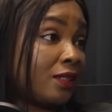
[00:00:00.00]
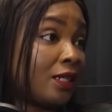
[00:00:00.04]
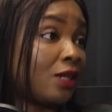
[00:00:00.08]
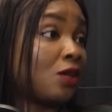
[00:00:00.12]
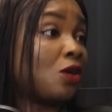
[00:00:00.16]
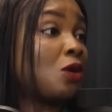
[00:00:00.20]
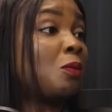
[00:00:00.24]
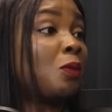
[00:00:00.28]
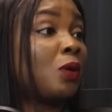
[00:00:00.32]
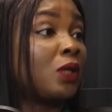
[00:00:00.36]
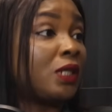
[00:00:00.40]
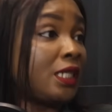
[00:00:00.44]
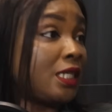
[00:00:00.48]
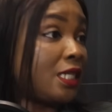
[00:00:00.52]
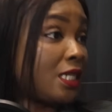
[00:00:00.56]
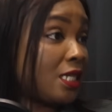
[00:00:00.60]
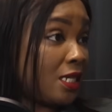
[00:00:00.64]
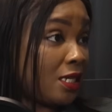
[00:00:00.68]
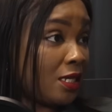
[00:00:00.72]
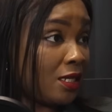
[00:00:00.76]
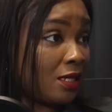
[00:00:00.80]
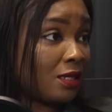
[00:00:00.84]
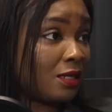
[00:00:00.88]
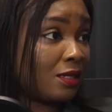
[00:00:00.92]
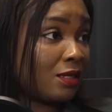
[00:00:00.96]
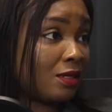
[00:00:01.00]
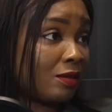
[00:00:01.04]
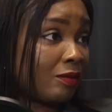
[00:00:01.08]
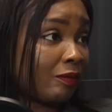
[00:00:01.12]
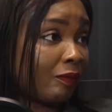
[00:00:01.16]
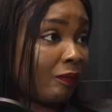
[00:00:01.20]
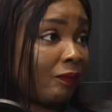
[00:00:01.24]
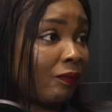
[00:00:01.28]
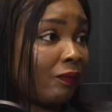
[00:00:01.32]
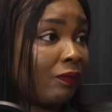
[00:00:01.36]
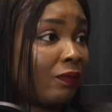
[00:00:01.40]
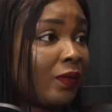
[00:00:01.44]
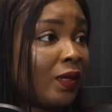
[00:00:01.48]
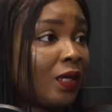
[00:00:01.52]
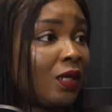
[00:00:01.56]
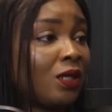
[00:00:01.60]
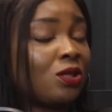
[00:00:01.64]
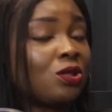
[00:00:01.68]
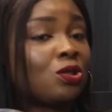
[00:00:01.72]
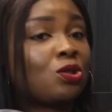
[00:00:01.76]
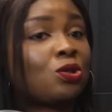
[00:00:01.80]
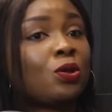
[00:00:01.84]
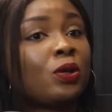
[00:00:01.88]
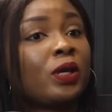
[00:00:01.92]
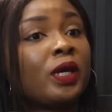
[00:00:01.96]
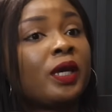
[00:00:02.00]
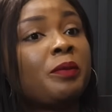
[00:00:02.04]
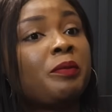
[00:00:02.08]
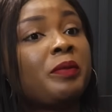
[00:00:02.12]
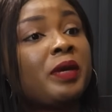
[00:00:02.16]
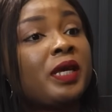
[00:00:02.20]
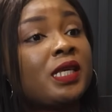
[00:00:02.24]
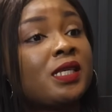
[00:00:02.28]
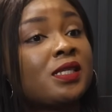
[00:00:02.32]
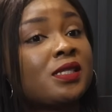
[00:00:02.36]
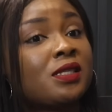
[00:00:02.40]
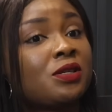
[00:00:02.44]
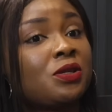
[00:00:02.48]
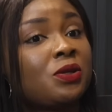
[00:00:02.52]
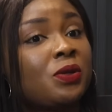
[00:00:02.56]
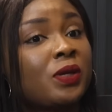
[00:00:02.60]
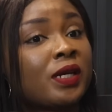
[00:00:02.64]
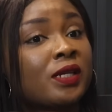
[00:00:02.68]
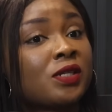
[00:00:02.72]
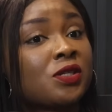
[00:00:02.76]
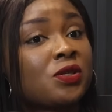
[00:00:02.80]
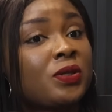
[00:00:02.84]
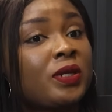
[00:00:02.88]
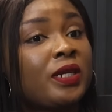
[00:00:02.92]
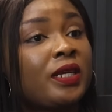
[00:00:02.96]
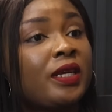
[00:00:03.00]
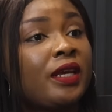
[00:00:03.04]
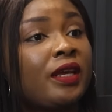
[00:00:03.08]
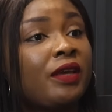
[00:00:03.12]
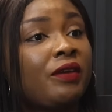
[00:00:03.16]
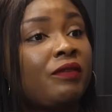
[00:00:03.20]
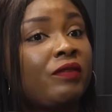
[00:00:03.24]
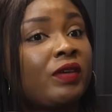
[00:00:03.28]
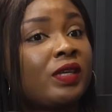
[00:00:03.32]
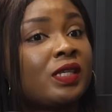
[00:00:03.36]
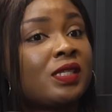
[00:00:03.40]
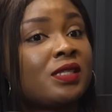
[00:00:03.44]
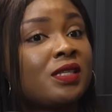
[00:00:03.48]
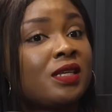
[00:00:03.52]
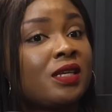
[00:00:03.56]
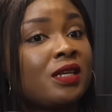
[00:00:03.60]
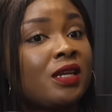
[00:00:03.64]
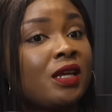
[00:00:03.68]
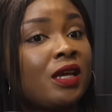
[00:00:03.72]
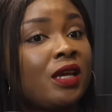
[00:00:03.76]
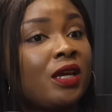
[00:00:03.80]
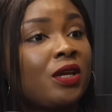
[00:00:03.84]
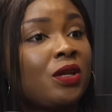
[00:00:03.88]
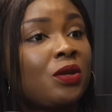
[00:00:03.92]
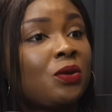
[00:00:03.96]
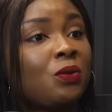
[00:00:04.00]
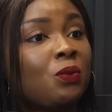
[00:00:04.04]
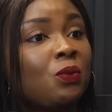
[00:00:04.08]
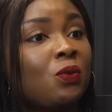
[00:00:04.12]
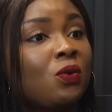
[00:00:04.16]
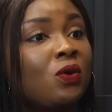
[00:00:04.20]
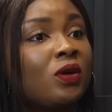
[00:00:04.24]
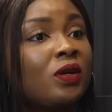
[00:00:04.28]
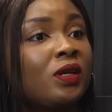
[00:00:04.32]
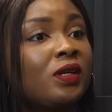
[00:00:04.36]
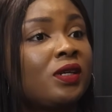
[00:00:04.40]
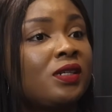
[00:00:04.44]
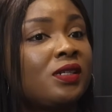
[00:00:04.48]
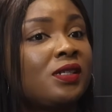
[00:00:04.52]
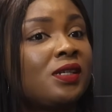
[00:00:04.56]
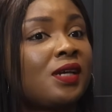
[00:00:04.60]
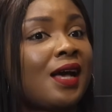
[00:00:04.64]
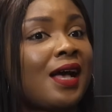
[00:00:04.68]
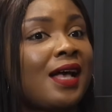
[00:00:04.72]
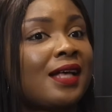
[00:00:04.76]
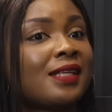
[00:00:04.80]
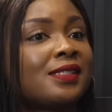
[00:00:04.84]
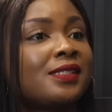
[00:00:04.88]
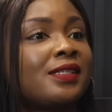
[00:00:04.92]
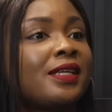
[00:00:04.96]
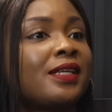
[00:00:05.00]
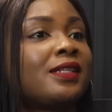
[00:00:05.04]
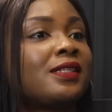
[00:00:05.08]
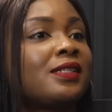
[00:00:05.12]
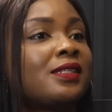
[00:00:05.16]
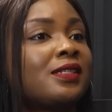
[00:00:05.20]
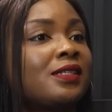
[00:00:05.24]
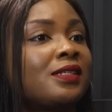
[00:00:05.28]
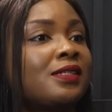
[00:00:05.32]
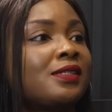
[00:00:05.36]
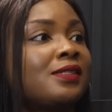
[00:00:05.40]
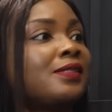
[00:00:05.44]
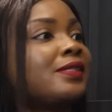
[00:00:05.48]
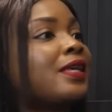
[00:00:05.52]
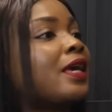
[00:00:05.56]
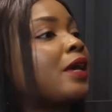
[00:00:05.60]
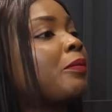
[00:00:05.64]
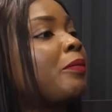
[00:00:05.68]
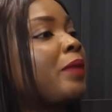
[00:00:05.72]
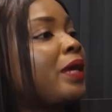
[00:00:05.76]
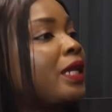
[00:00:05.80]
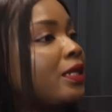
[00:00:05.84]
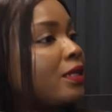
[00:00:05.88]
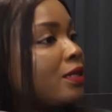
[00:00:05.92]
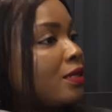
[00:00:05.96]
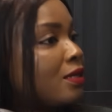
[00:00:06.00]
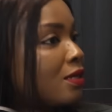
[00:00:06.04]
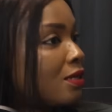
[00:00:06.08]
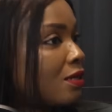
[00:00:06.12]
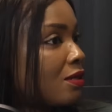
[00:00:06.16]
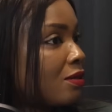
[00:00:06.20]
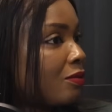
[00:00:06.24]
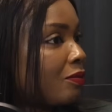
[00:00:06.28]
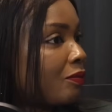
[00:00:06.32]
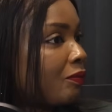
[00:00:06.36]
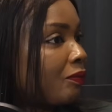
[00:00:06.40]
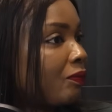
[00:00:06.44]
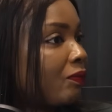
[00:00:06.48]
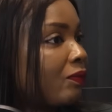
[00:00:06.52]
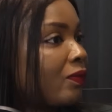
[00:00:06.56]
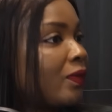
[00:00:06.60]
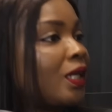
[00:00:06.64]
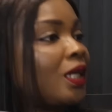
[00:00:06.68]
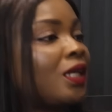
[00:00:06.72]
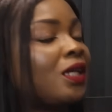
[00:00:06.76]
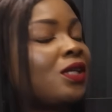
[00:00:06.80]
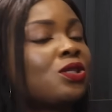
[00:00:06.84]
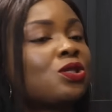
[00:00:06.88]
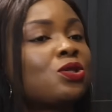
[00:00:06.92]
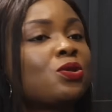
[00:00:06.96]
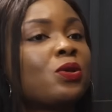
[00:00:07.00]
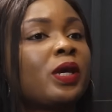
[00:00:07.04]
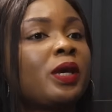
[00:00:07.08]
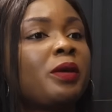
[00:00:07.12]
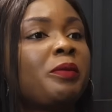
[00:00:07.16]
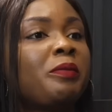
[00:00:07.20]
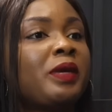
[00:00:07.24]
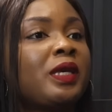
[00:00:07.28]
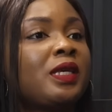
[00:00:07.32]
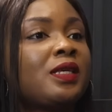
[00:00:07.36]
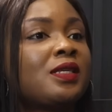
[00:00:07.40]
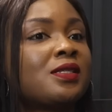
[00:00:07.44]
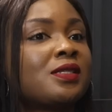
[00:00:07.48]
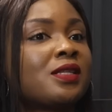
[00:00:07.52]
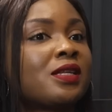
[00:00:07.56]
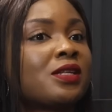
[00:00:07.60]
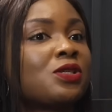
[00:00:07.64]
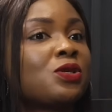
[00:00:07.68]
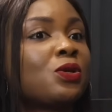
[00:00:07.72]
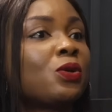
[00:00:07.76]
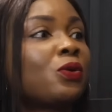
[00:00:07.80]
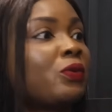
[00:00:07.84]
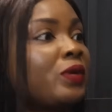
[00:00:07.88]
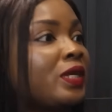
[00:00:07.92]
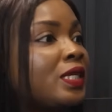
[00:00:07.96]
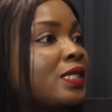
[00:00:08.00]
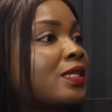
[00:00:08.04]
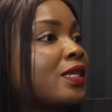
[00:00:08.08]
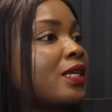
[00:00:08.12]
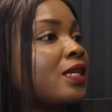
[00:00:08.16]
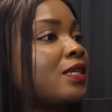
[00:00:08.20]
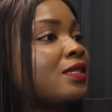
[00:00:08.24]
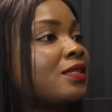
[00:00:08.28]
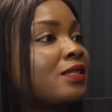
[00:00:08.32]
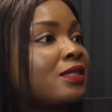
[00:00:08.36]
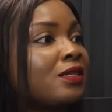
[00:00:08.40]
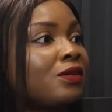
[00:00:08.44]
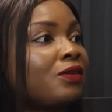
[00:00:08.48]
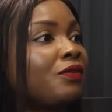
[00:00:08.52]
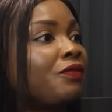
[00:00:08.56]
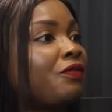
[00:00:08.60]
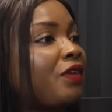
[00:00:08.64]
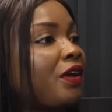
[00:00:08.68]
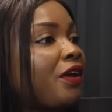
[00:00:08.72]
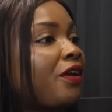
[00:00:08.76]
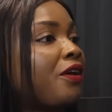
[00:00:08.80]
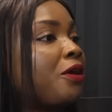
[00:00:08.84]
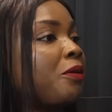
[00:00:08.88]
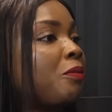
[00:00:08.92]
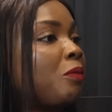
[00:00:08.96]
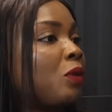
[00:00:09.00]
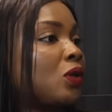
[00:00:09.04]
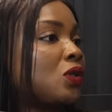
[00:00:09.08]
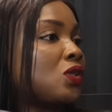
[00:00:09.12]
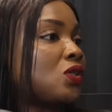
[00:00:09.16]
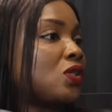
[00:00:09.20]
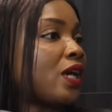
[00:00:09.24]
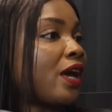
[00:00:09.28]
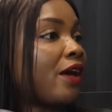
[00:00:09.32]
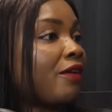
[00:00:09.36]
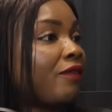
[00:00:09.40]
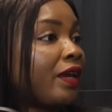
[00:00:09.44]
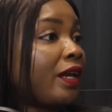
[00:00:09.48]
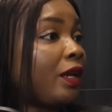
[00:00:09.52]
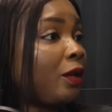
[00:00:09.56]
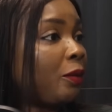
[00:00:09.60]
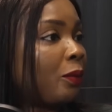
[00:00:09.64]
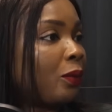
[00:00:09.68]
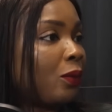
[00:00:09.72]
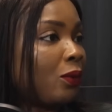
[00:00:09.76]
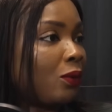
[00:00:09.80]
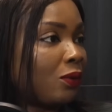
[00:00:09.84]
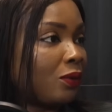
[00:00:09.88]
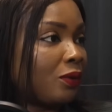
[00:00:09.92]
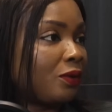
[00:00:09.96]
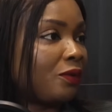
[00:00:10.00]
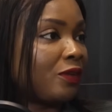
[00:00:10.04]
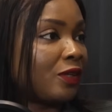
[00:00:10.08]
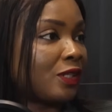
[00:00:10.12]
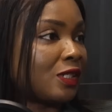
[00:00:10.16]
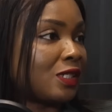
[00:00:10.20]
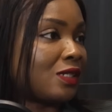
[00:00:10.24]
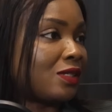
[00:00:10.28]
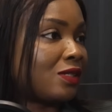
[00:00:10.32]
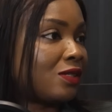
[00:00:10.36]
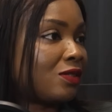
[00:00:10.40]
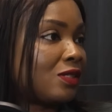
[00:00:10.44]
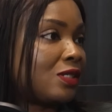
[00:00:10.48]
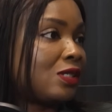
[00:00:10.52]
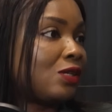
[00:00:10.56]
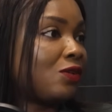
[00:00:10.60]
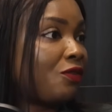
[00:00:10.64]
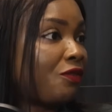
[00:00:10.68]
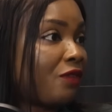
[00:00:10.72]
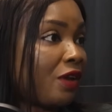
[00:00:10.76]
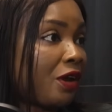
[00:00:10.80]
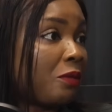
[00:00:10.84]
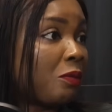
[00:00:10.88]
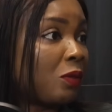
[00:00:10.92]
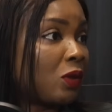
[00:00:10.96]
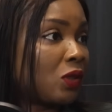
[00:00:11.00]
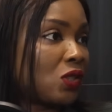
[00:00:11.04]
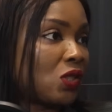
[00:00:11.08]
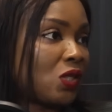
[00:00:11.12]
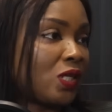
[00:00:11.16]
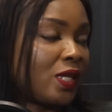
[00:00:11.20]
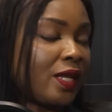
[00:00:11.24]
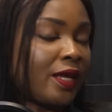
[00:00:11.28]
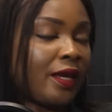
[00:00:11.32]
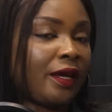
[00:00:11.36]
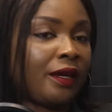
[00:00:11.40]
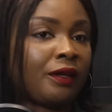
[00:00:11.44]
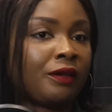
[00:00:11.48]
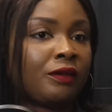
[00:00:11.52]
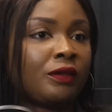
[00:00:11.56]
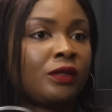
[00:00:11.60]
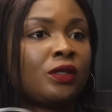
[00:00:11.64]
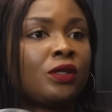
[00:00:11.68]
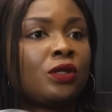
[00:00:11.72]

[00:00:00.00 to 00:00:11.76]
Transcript: They're commodities. So it means that you're actually investing in one asset segment. So it means that your risk is still very much available. It's still very much there.